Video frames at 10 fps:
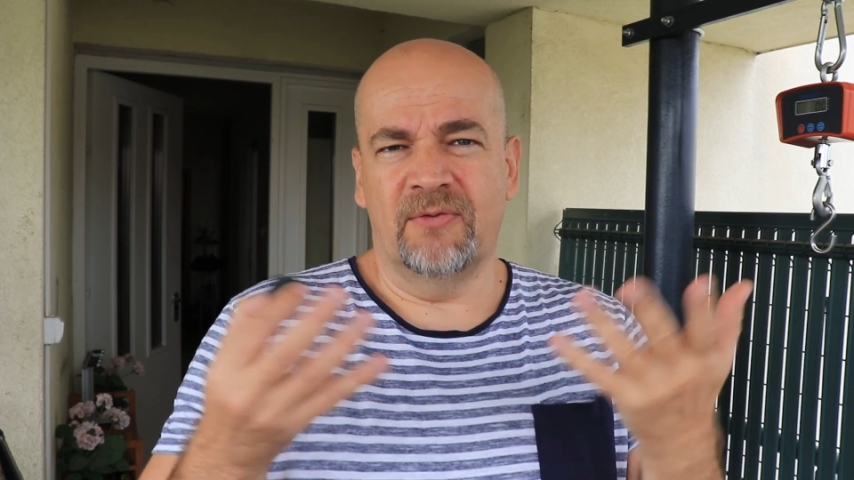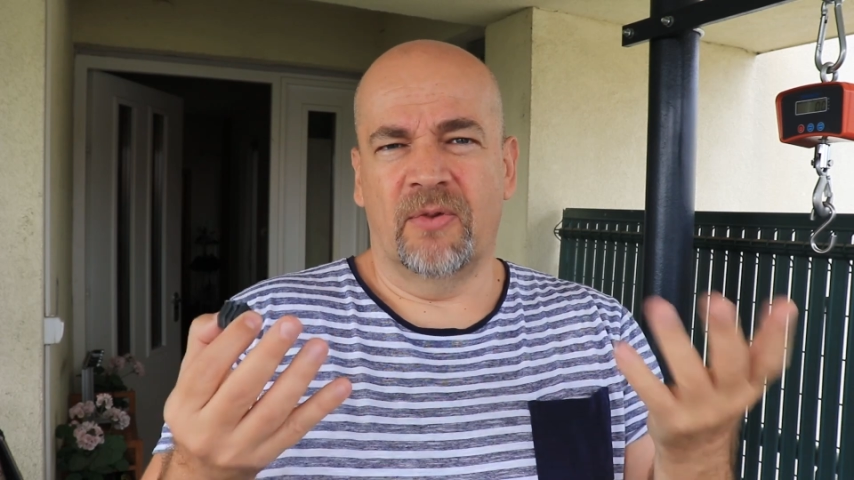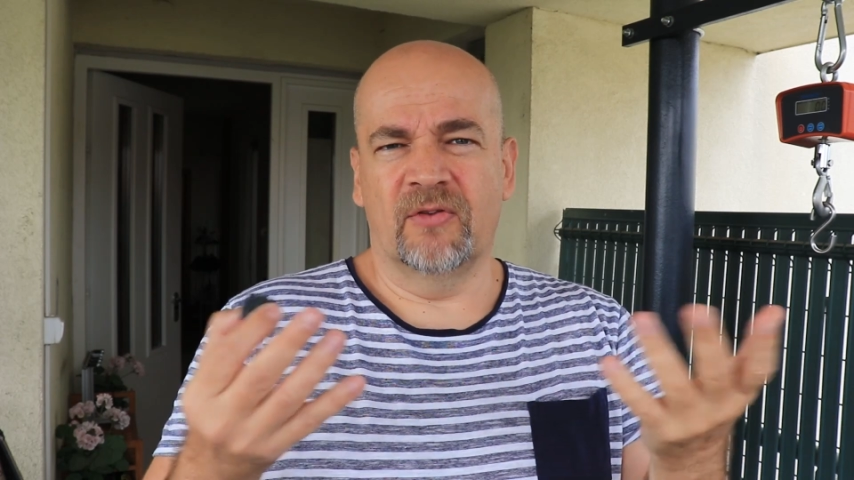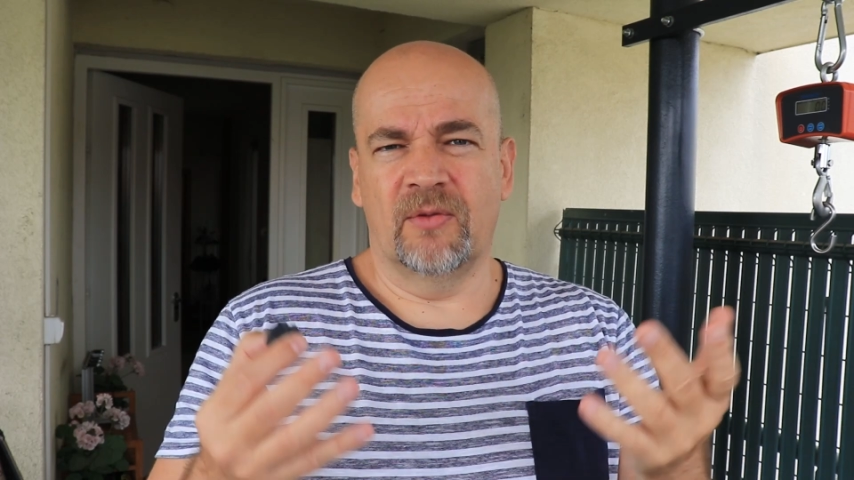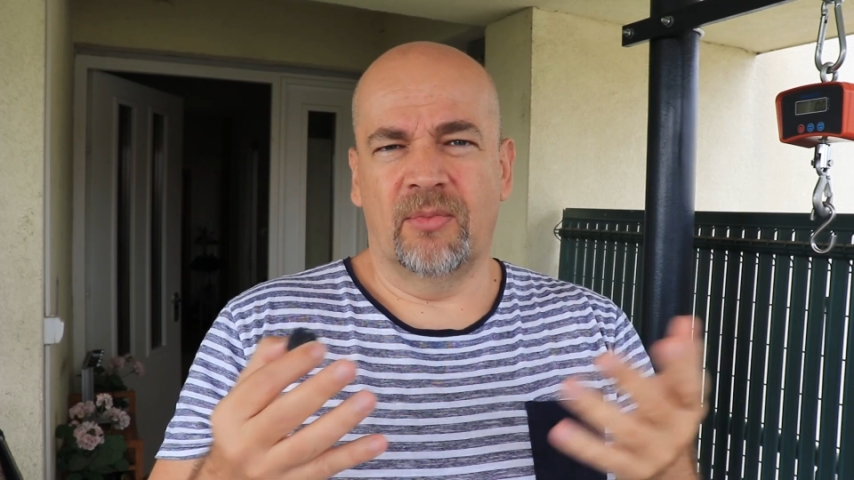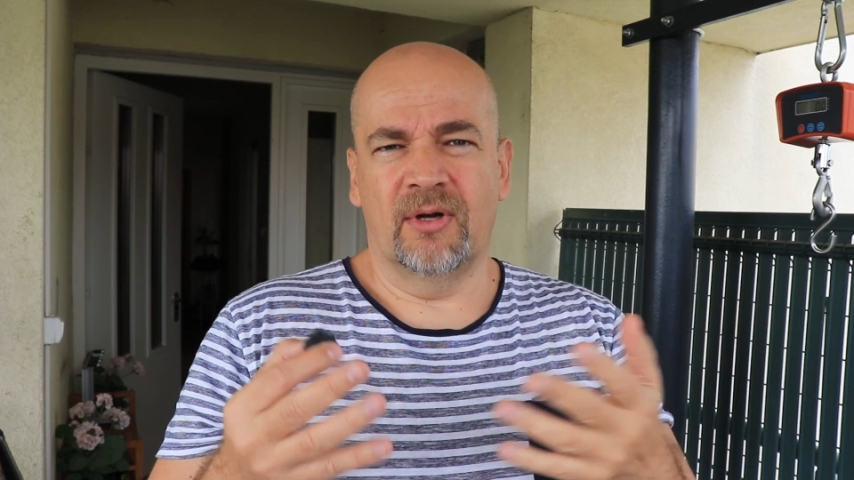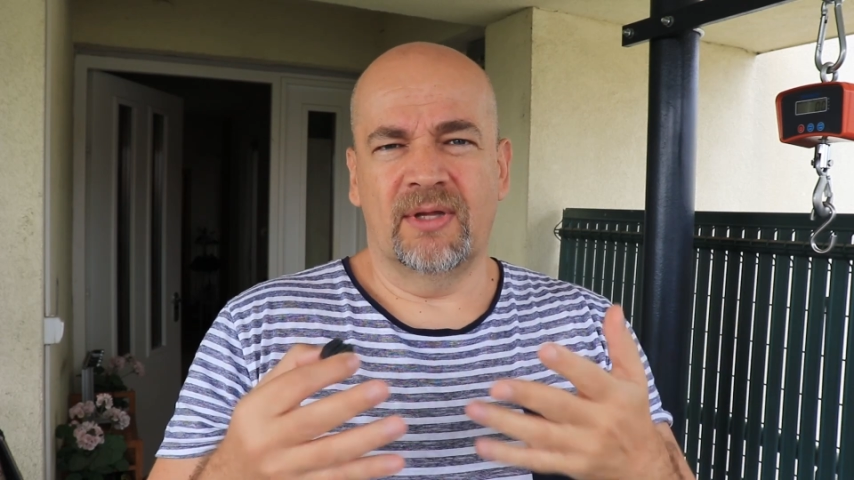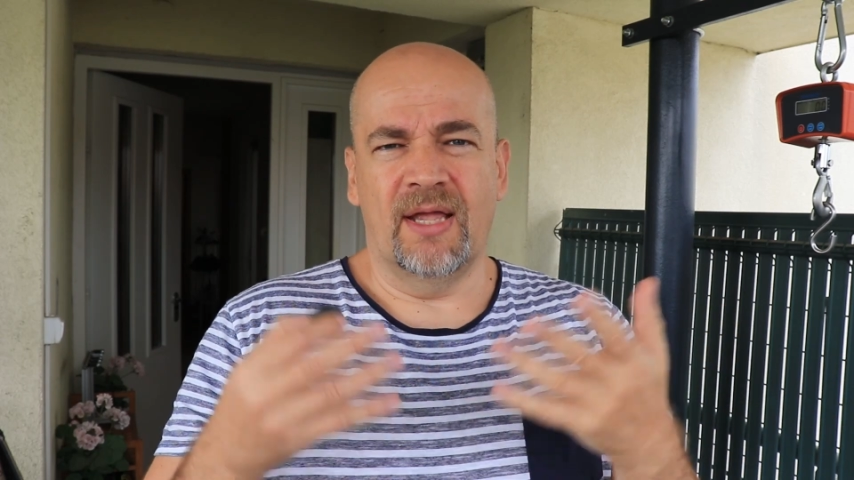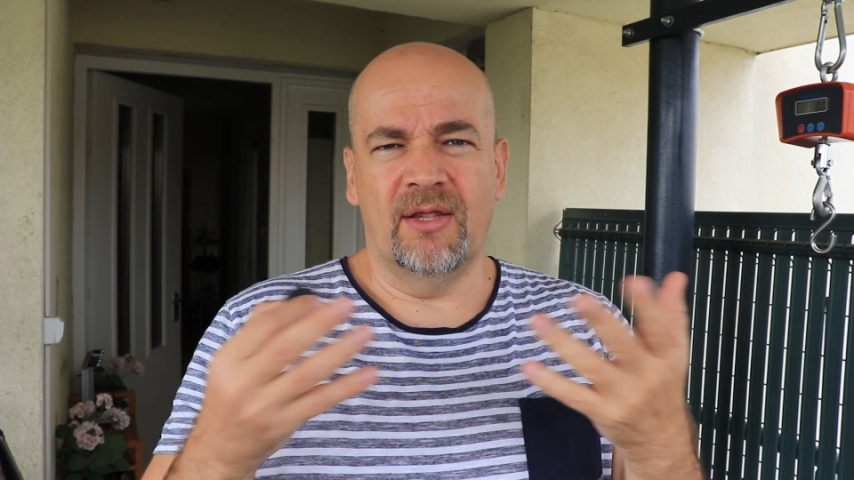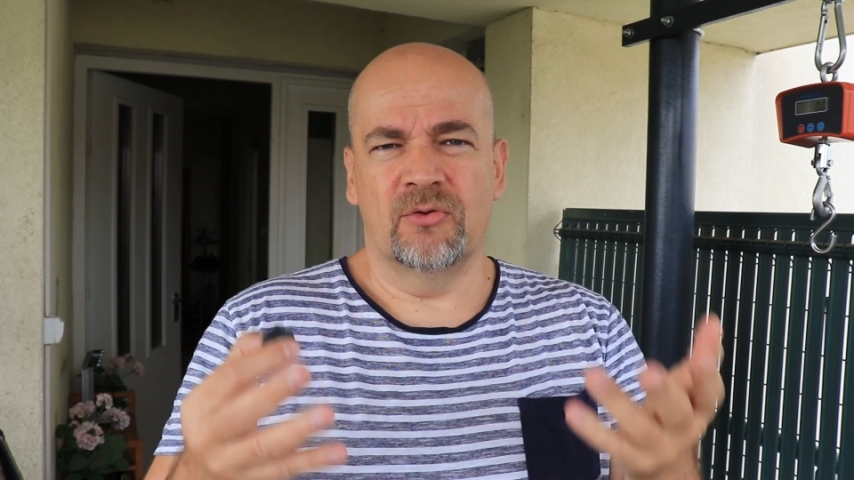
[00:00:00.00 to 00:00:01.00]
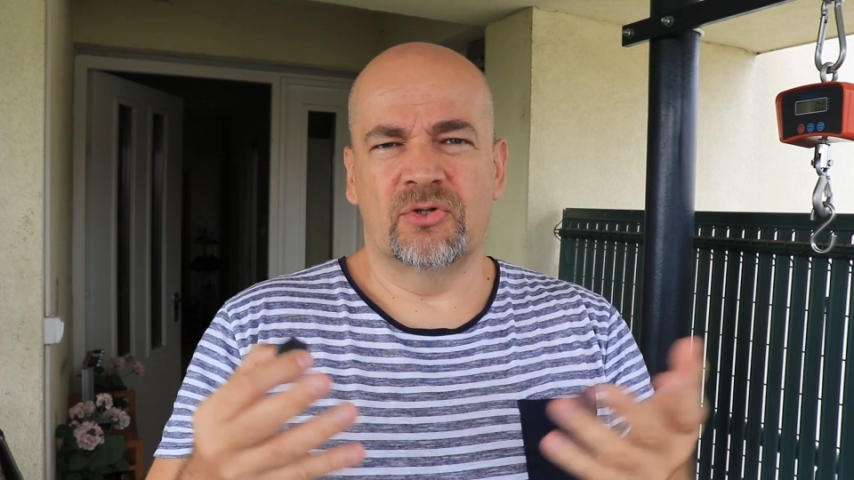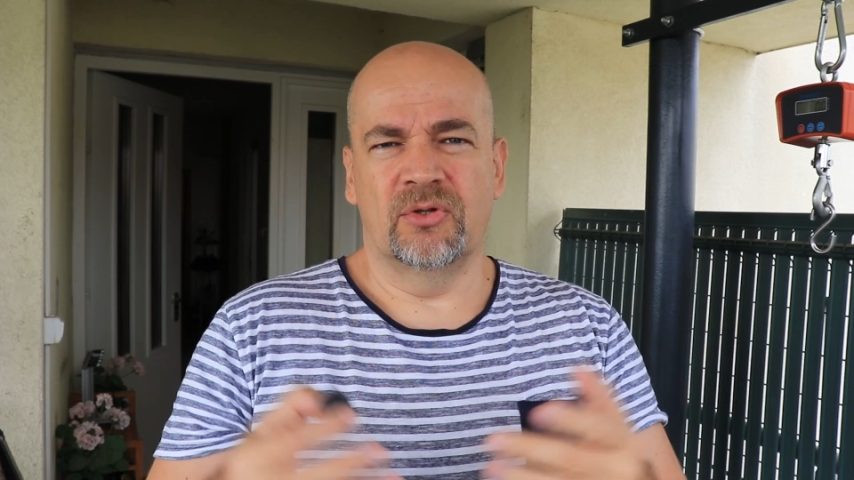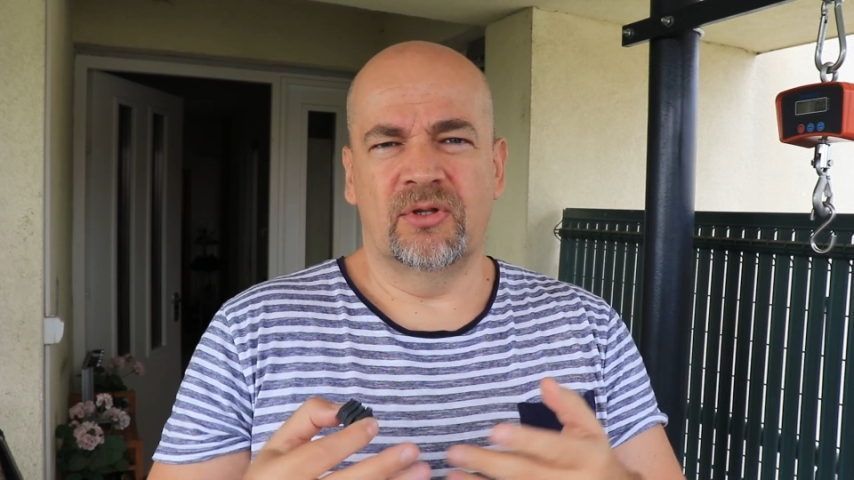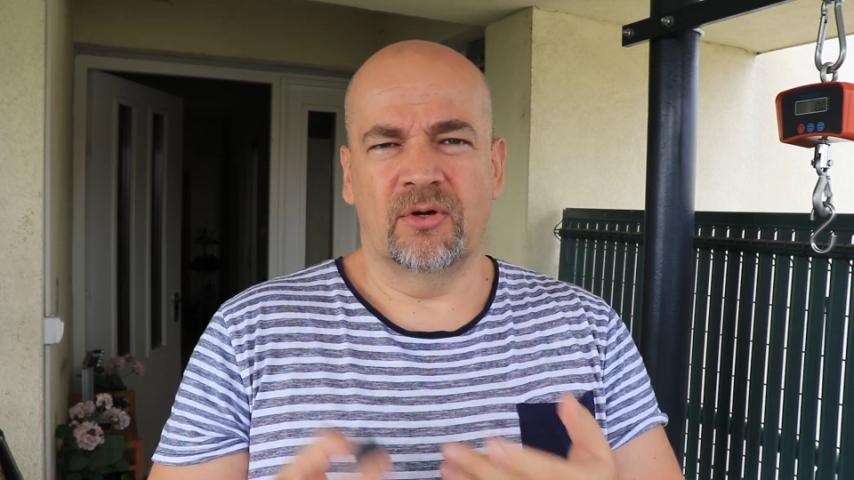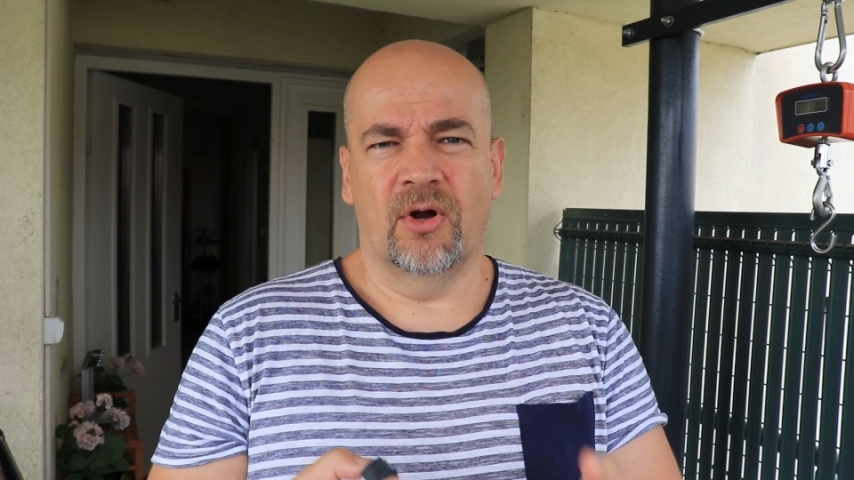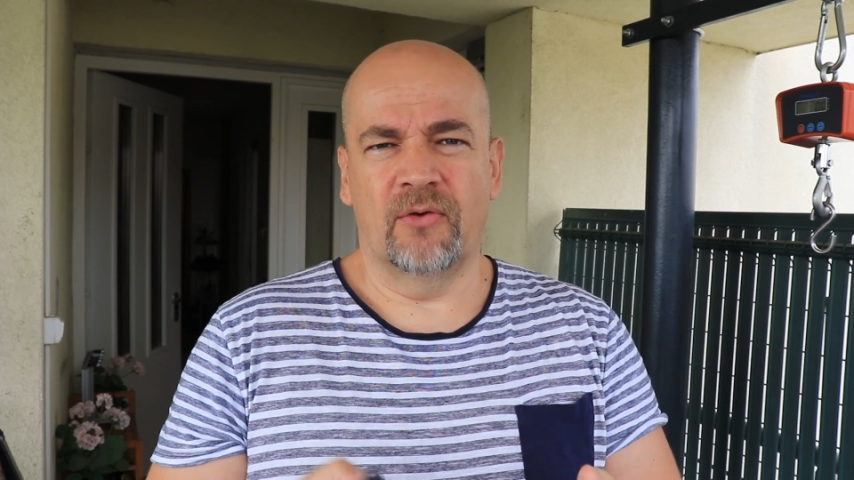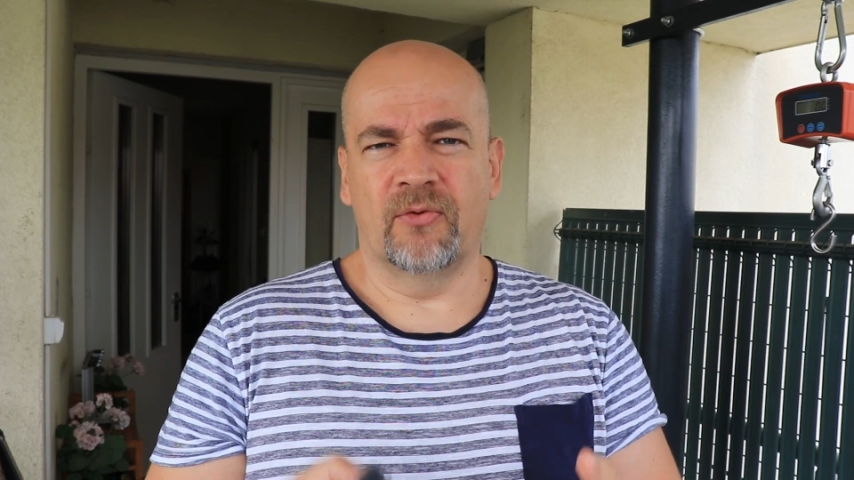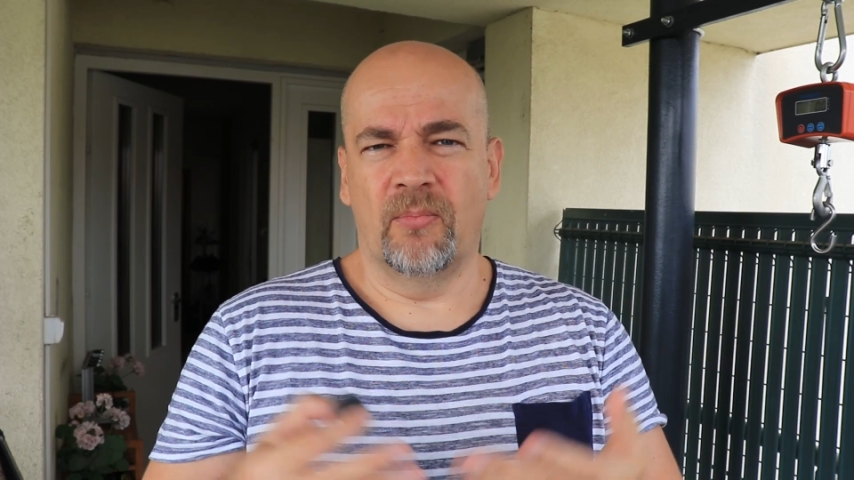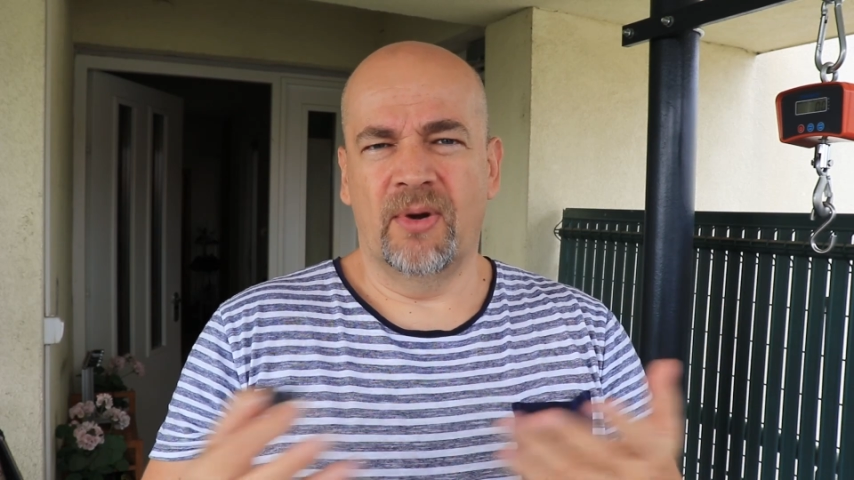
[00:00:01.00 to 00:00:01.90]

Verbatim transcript: if possible, then you should turn off